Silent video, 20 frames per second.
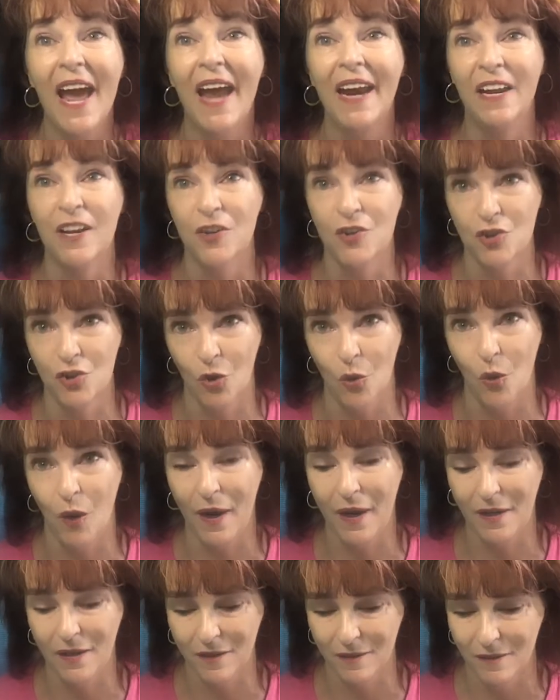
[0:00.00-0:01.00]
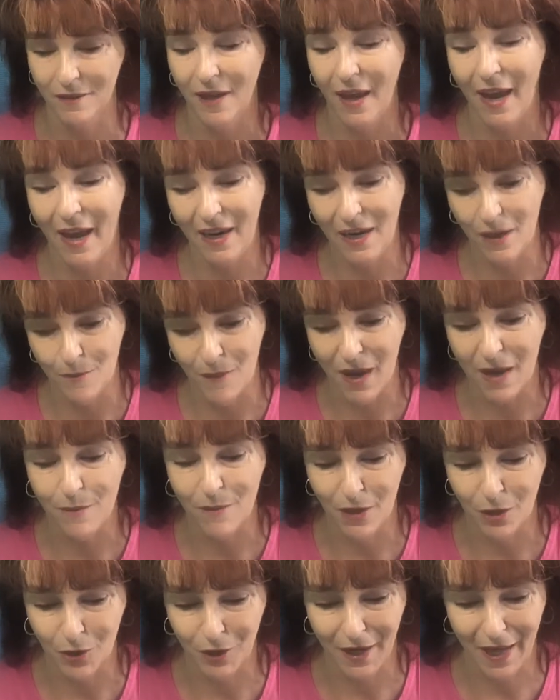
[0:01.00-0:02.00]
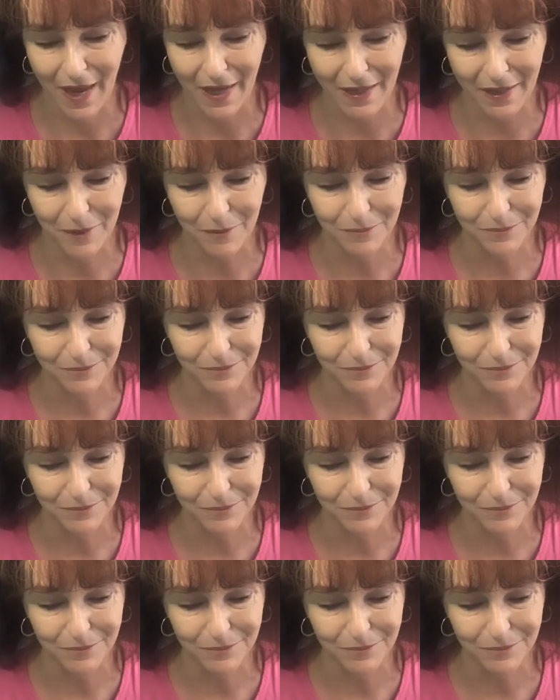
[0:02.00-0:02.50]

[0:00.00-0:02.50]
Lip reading: and enjoyed, and it made me good at it.